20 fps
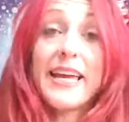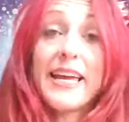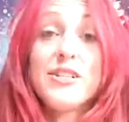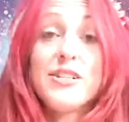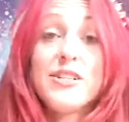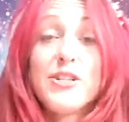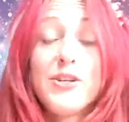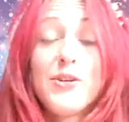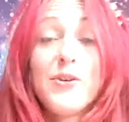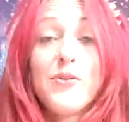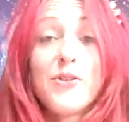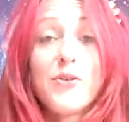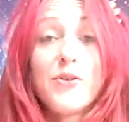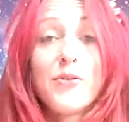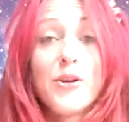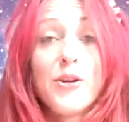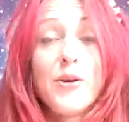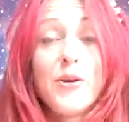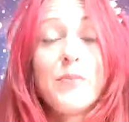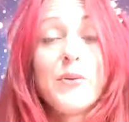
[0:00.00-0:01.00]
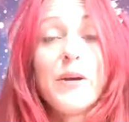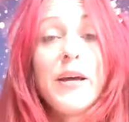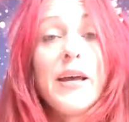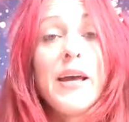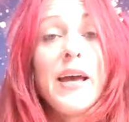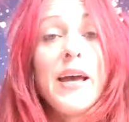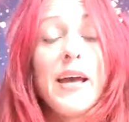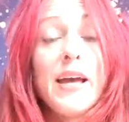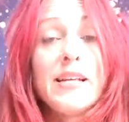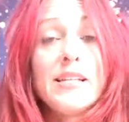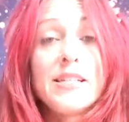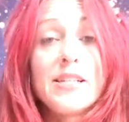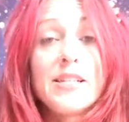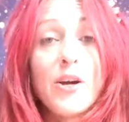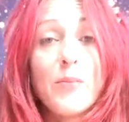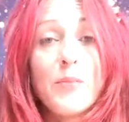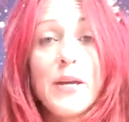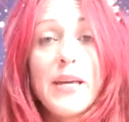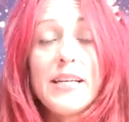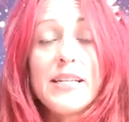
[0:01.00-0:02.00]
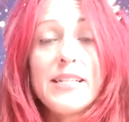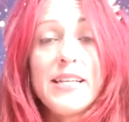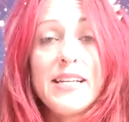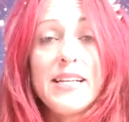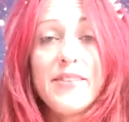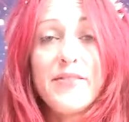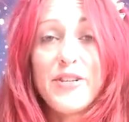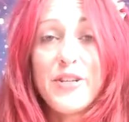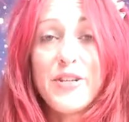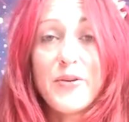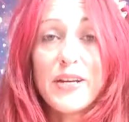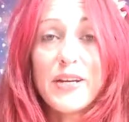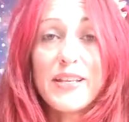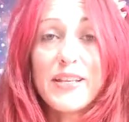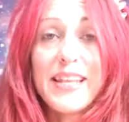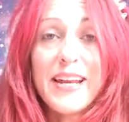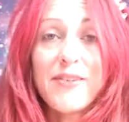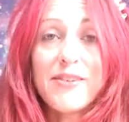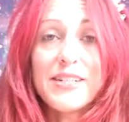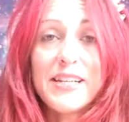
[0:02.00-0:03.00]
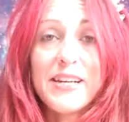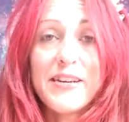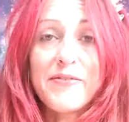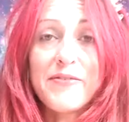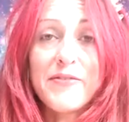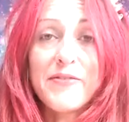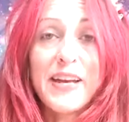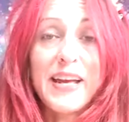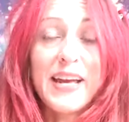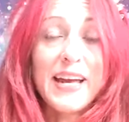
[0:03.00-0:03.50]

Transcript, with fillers: into the group. Star peace, Seeding the New Earth Narrative.